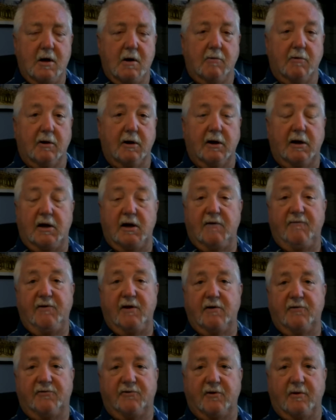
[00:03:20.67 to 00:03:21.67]
We're going to give
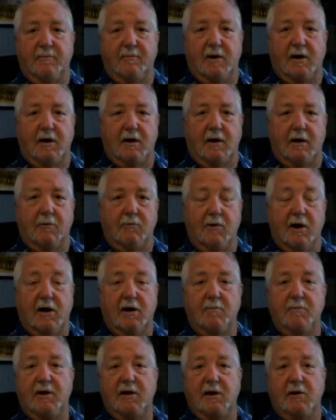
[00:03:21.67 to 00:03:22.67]
you some
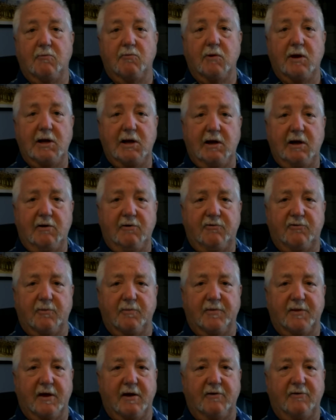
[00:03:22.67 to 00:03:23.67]
recommended reading, some
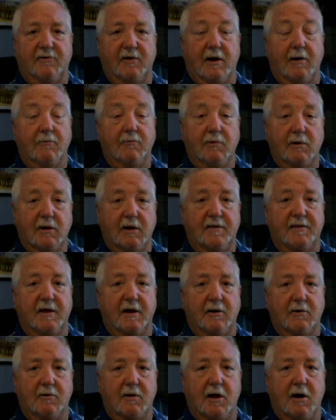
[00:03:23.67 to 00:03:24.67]
things that I really
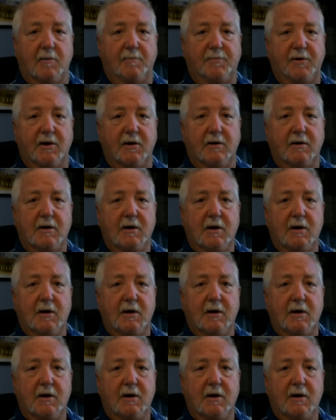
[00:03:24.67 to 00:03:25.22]
think will help you